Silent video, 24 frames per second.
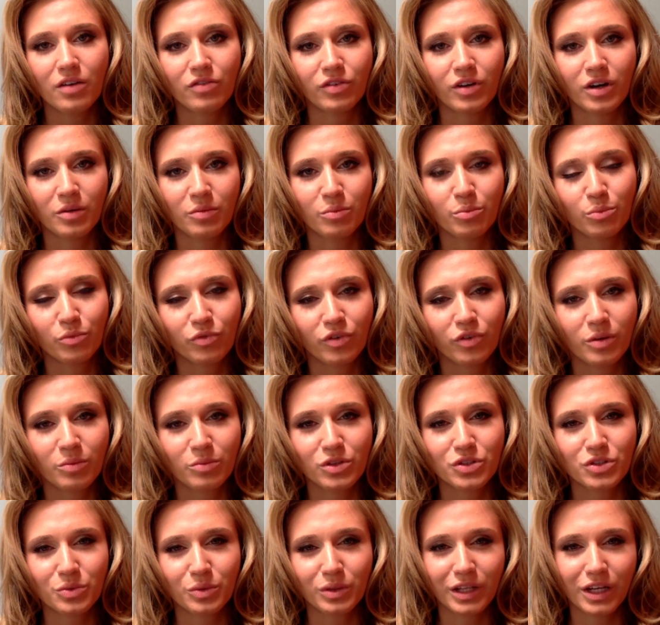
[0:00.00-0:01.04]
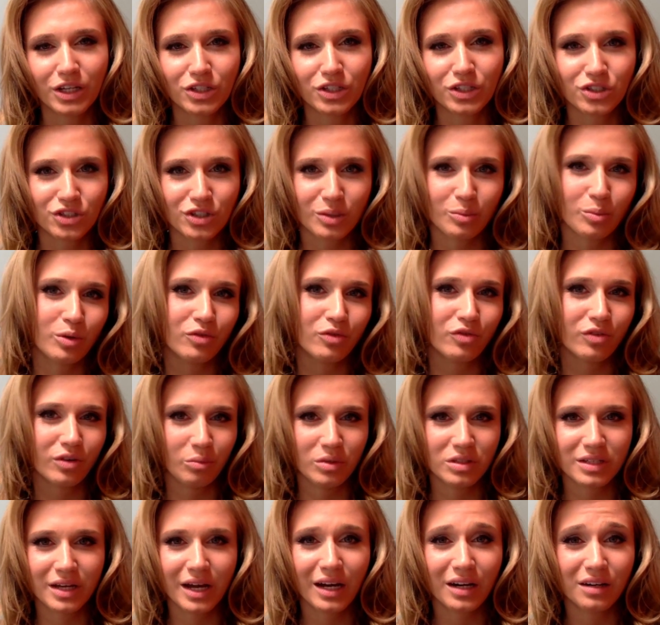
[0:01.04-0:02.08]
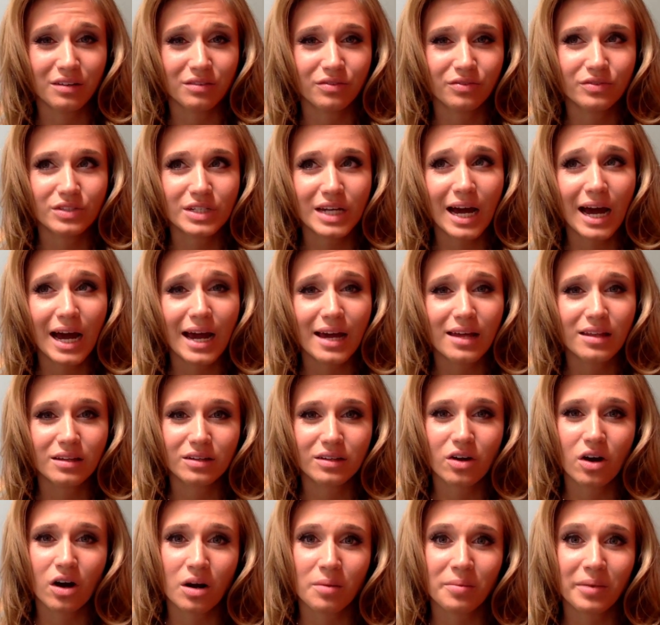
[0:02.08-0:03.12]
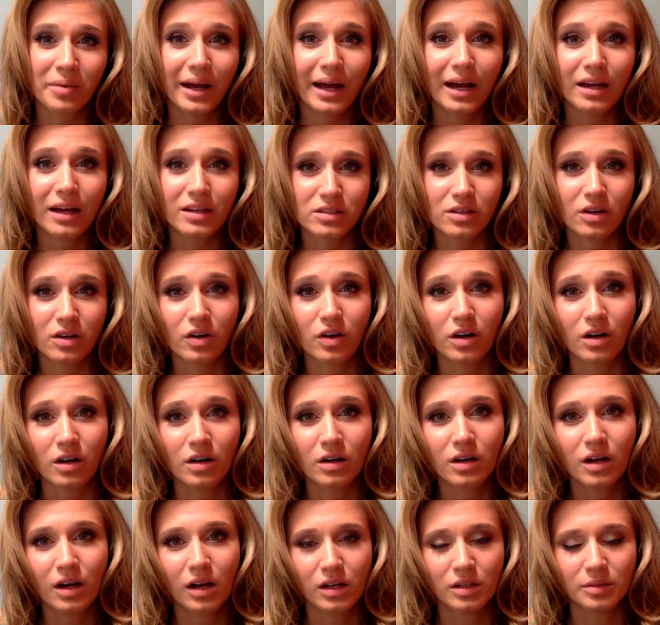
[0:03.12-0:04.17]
from this relationship and from this kind of tie that Karma has on her.